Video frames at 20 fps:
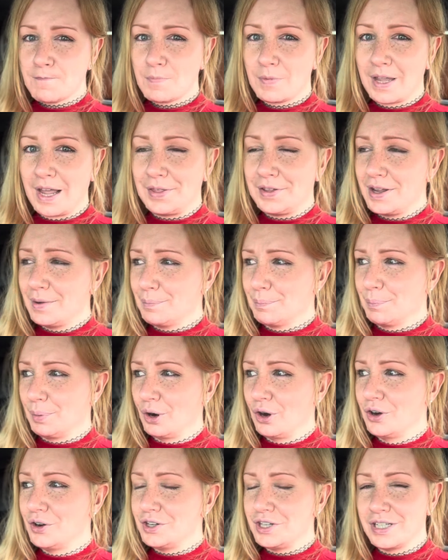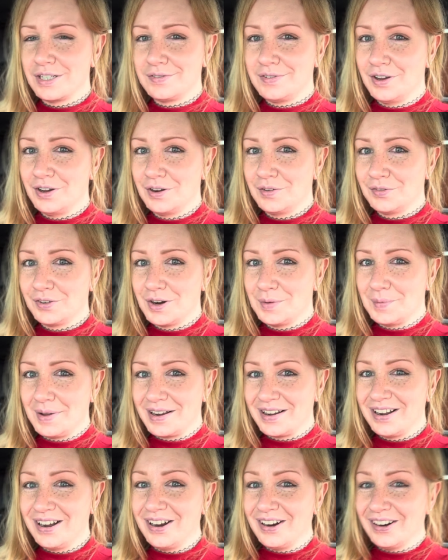I think a bird just fell in front of my
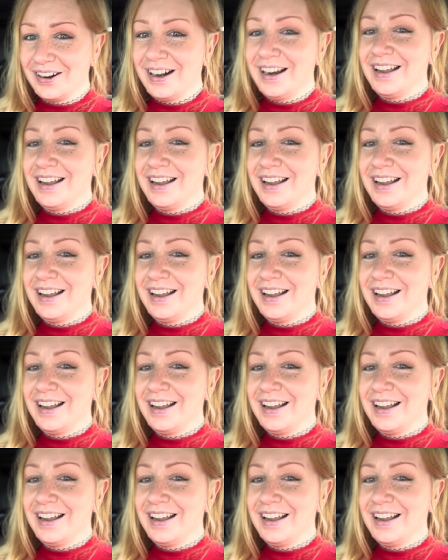car.